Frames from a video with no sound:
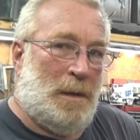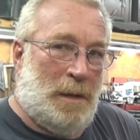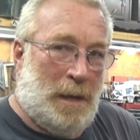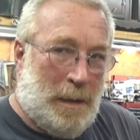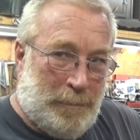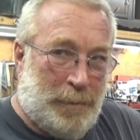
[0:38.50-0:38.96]

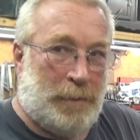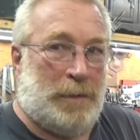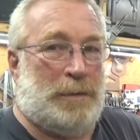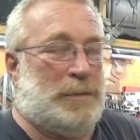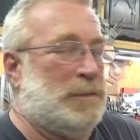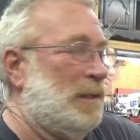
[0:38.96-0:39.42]
and put
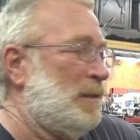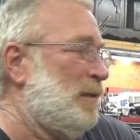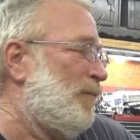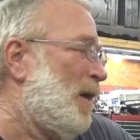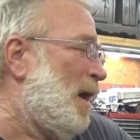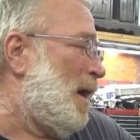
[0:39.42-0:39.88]
under
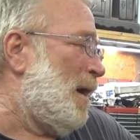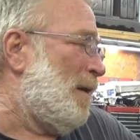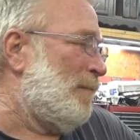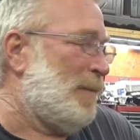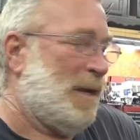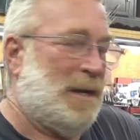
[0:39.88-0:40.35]

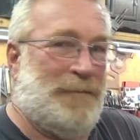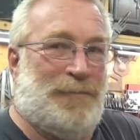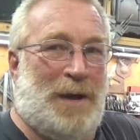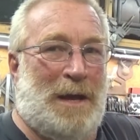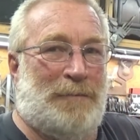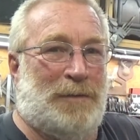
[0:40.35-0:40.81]
65, made a
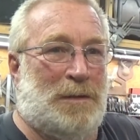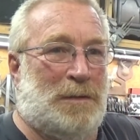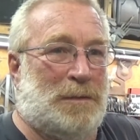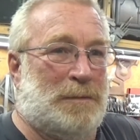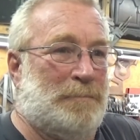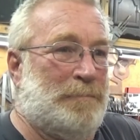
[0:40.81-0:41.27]

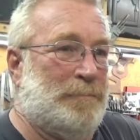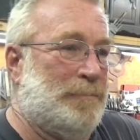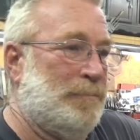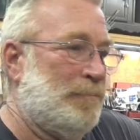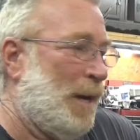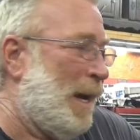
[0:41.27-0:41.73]
5-lug
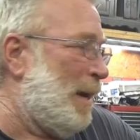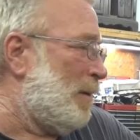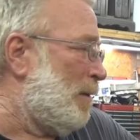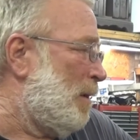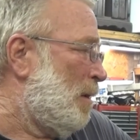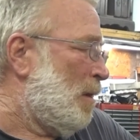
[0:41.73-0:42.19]

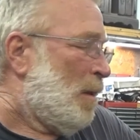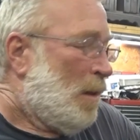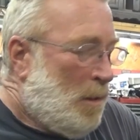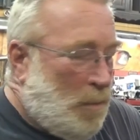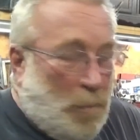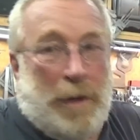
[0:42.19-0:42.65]
pattern.
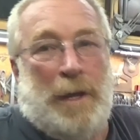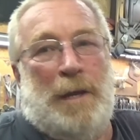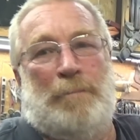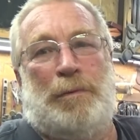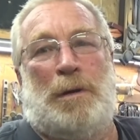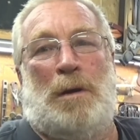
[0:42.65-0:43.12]
Went
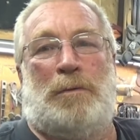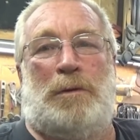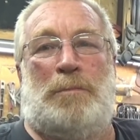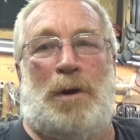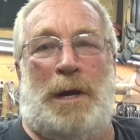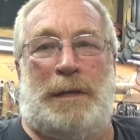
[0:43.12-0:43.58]
ahead and put all
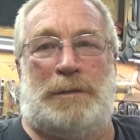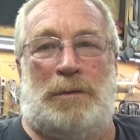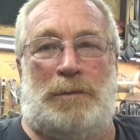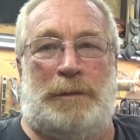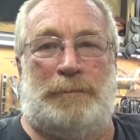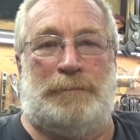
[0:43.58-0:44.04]
new brakes
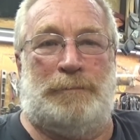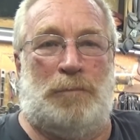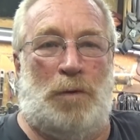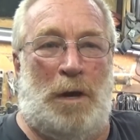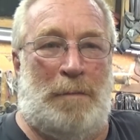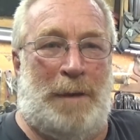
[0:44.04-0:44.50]
on it
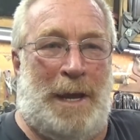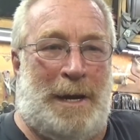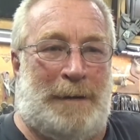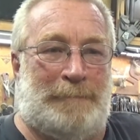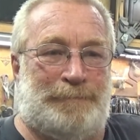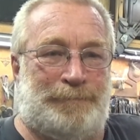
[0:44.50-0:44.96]
while I'm
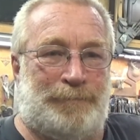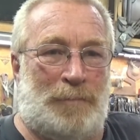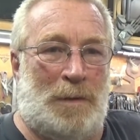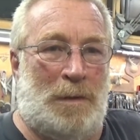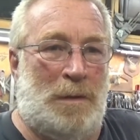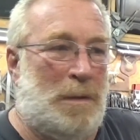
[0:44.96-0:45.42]
at it.
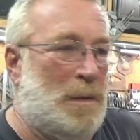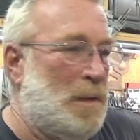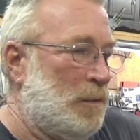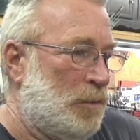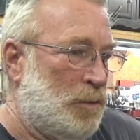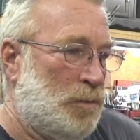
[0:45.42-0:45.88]

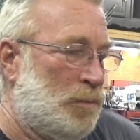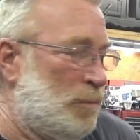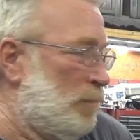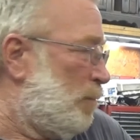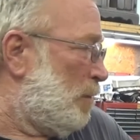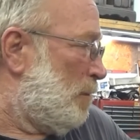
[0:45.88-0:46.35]

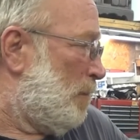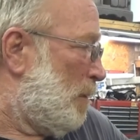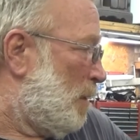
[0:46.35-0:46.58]
Put them